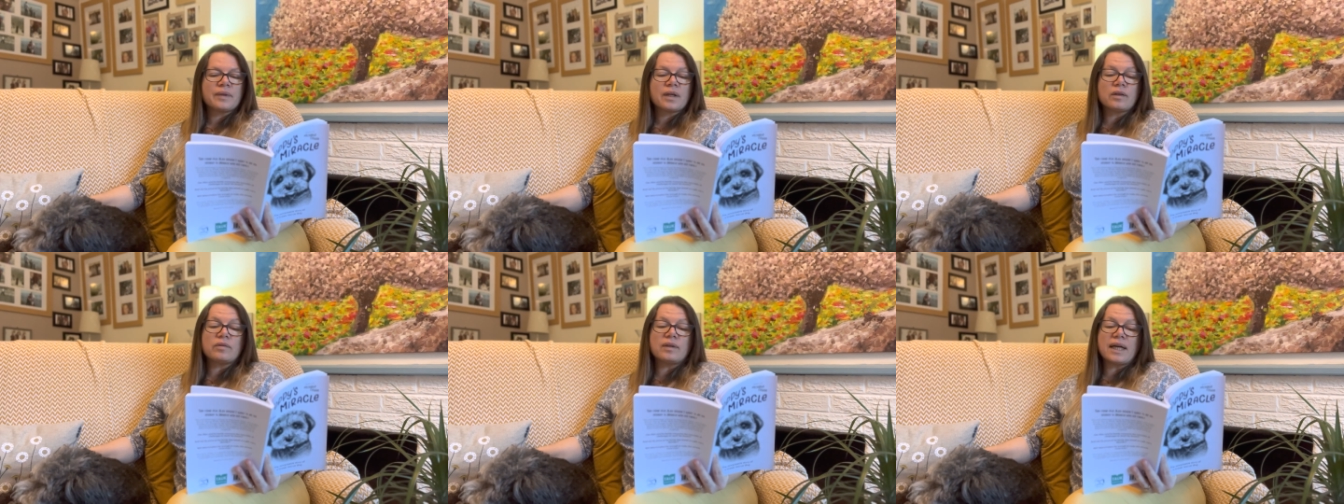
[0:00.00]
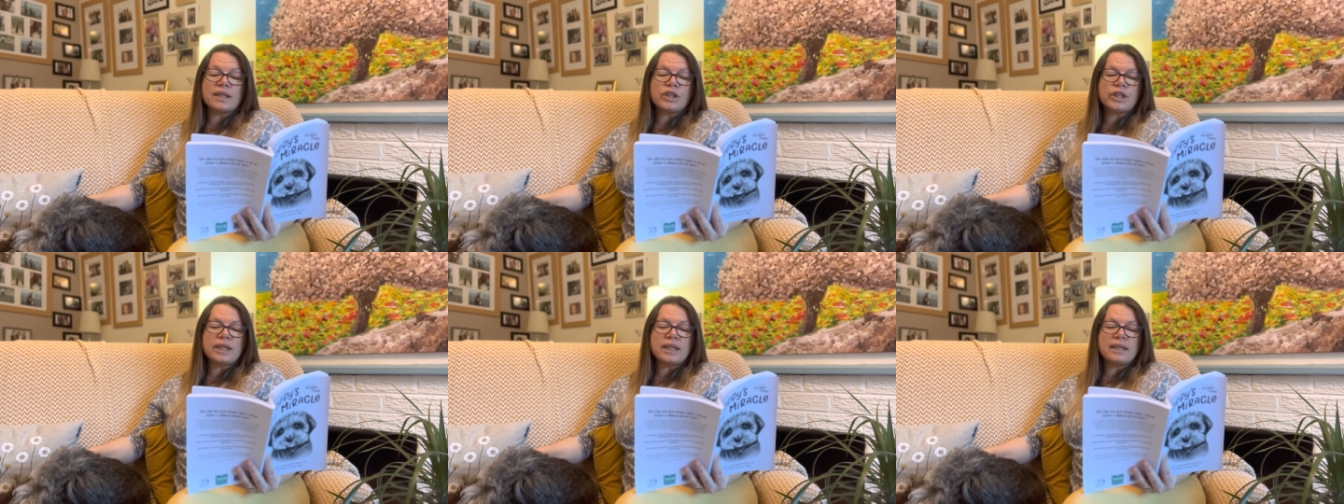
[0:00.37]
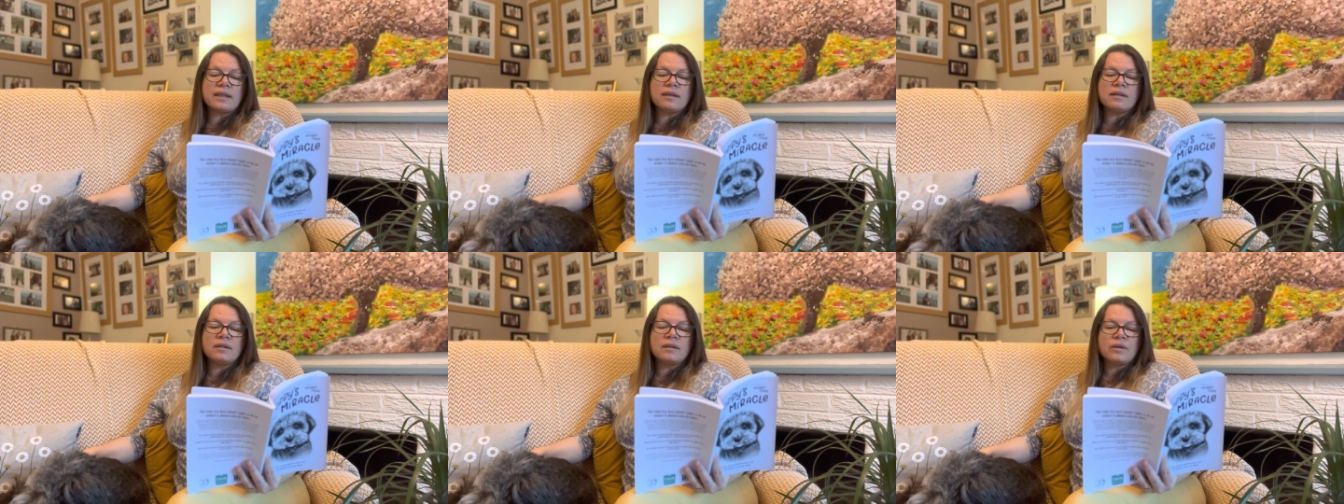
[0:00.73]

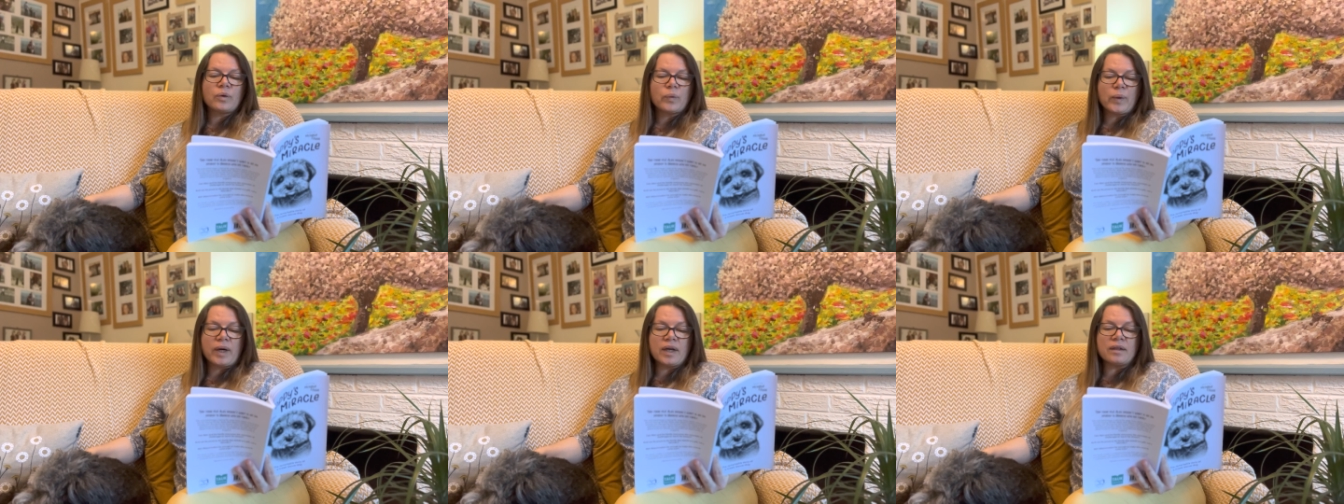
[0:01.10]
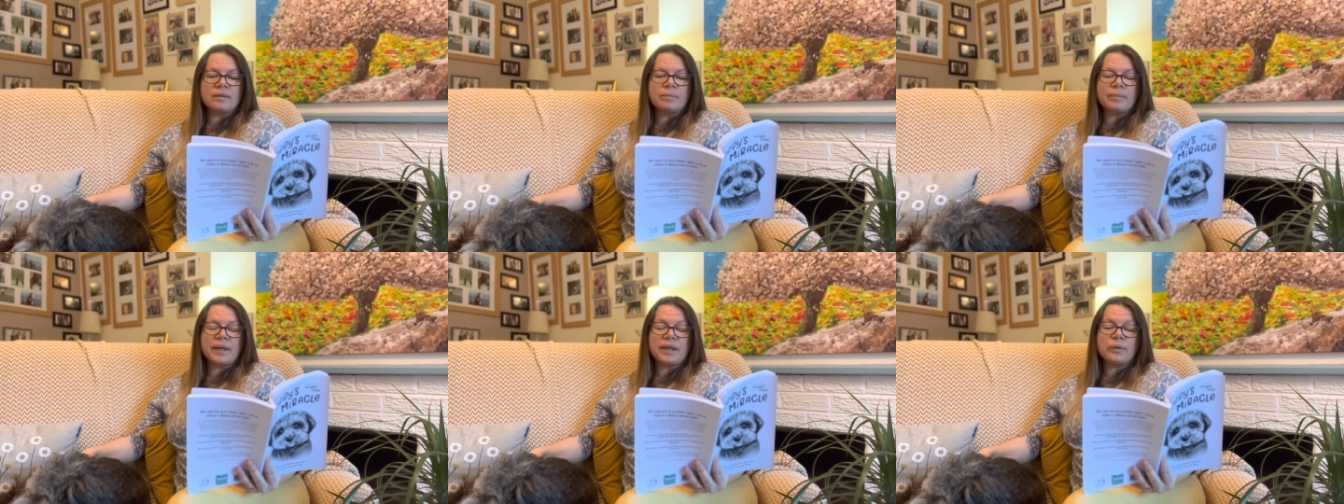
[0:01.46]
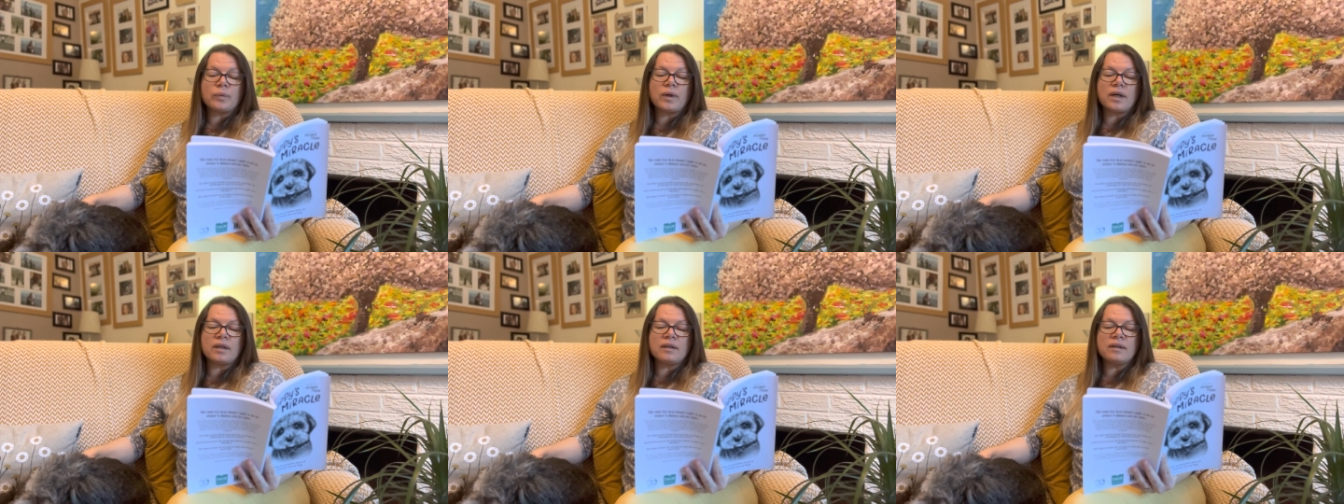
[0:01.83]
Gradually, one by
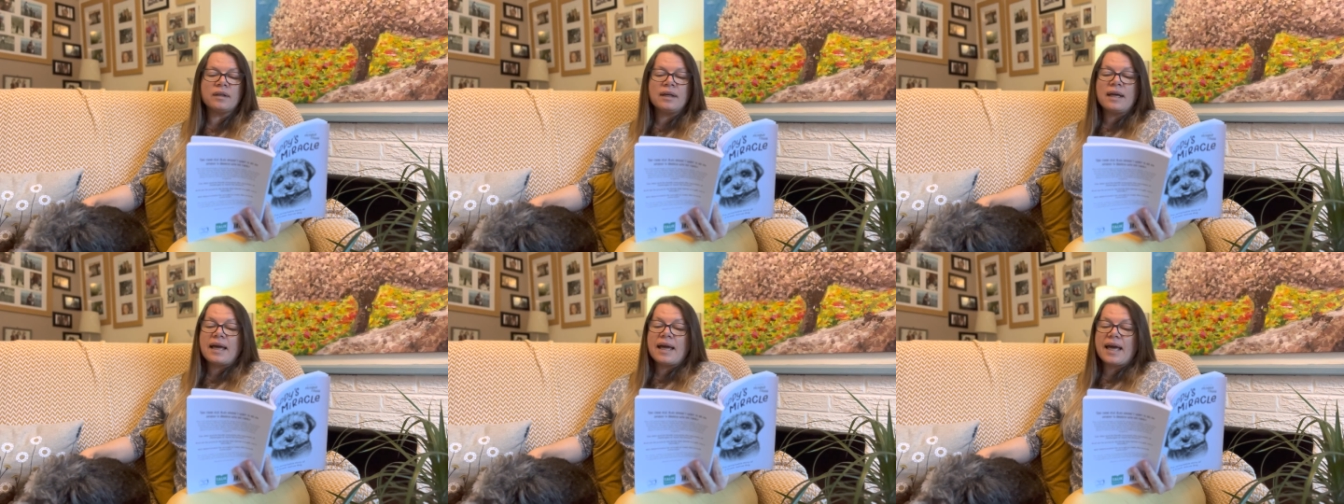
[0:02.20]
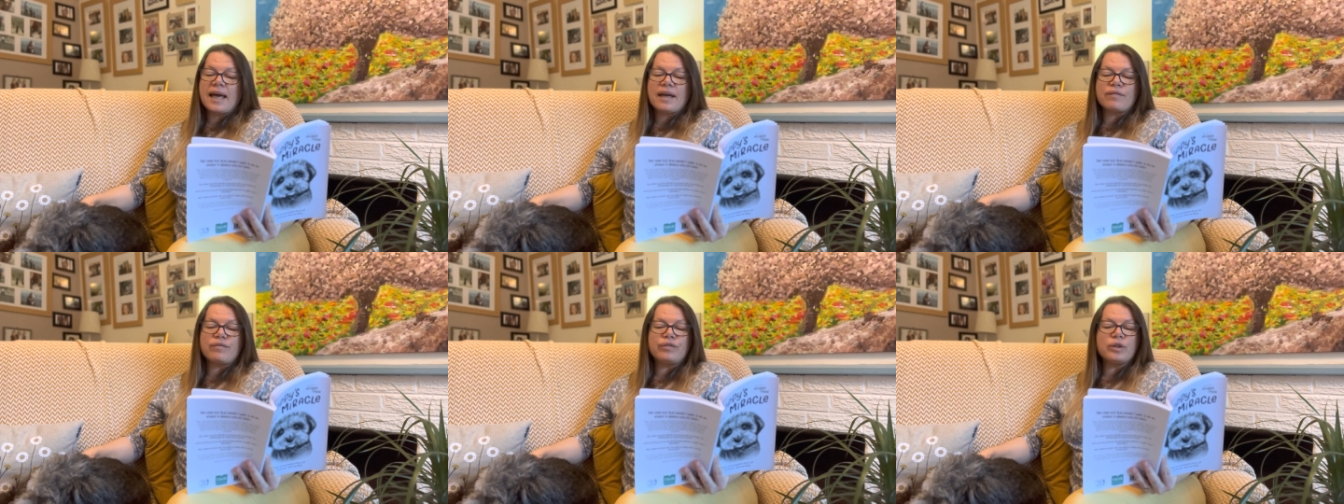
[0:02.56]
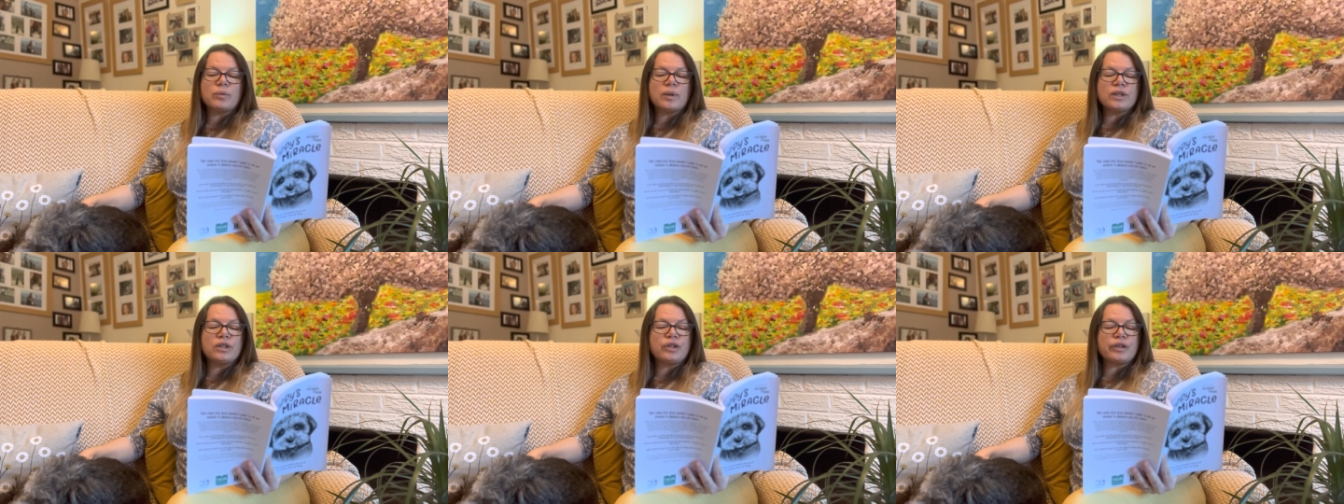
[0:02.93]
one,
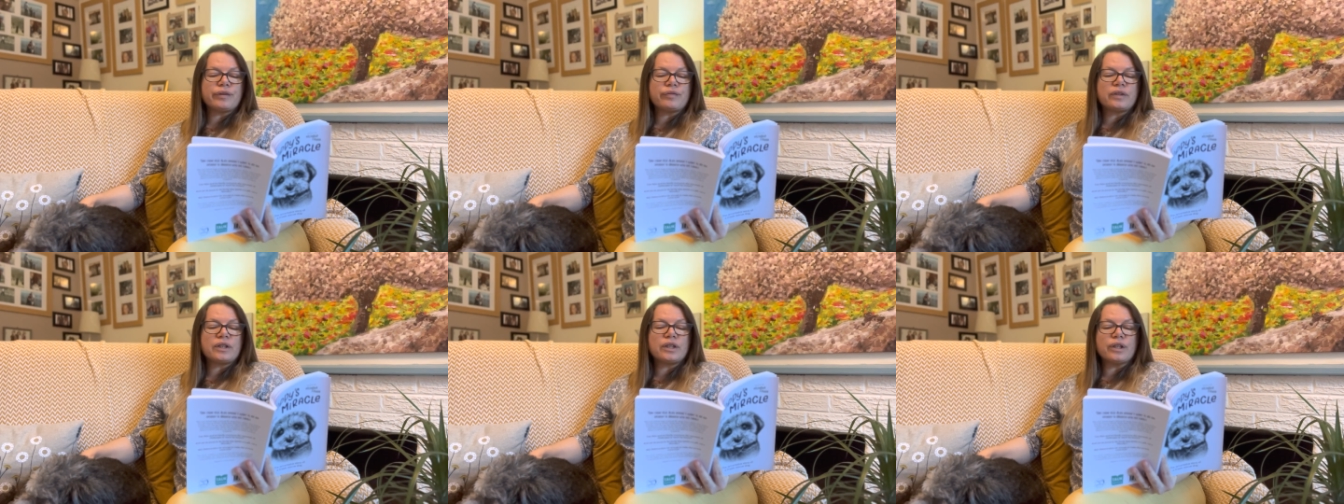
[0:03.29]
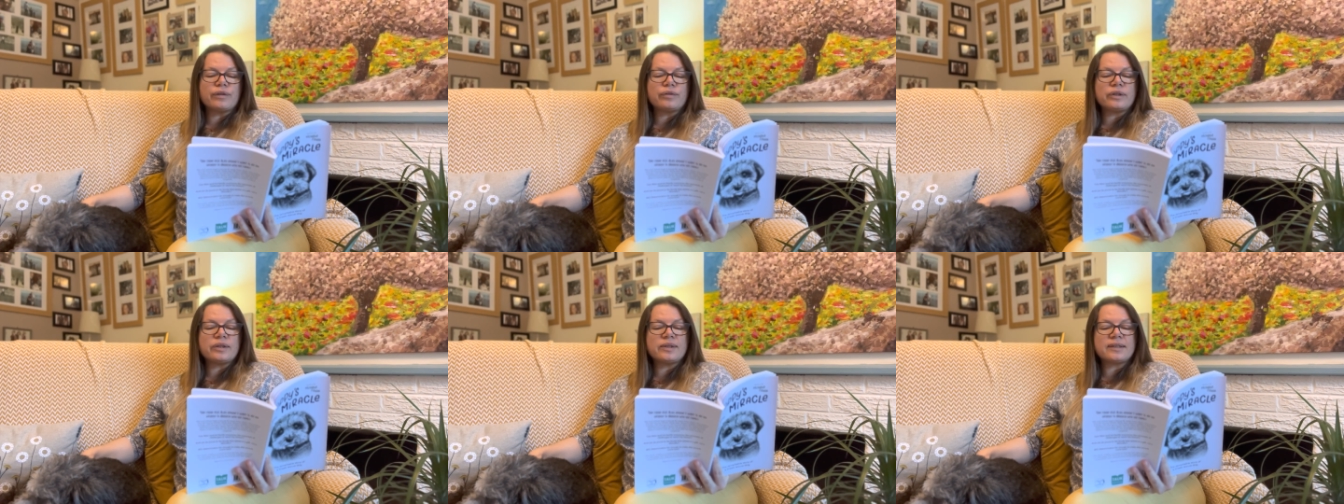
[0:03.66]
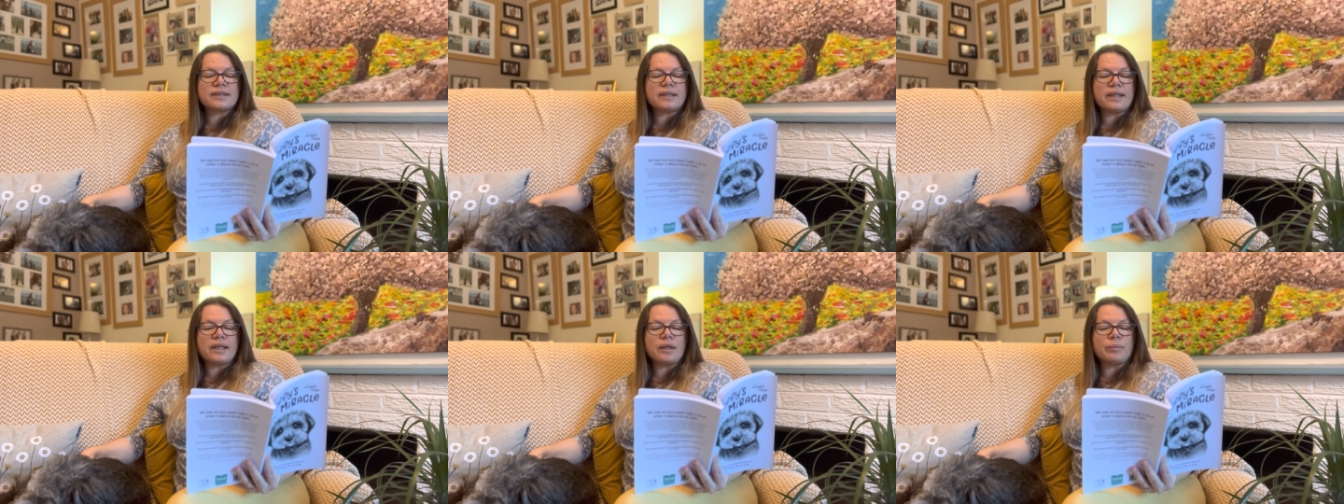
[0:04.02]
everyone drifted off to
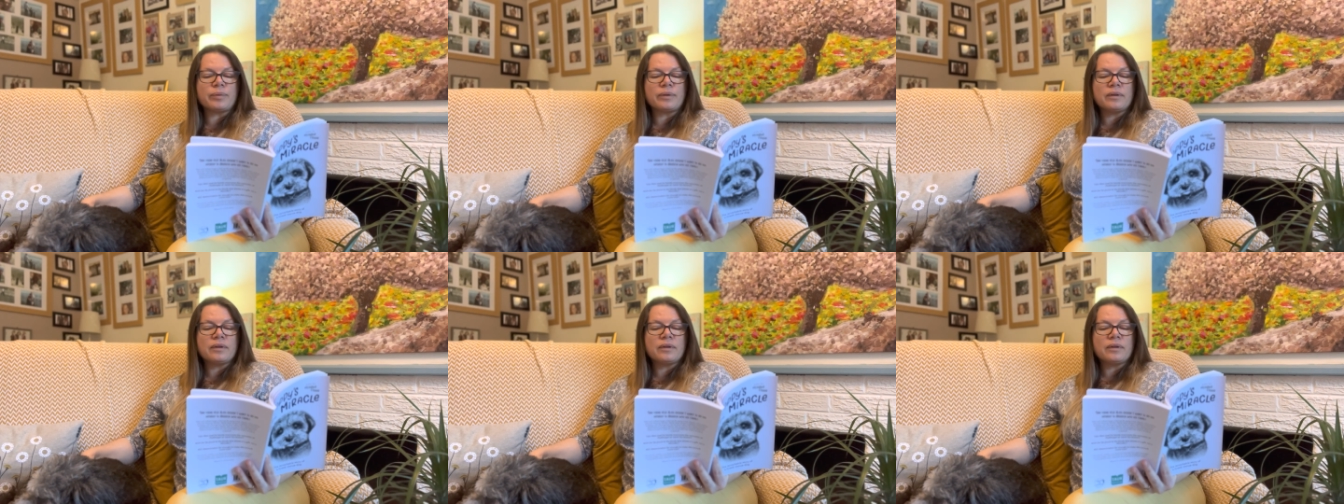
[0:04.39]
sleep,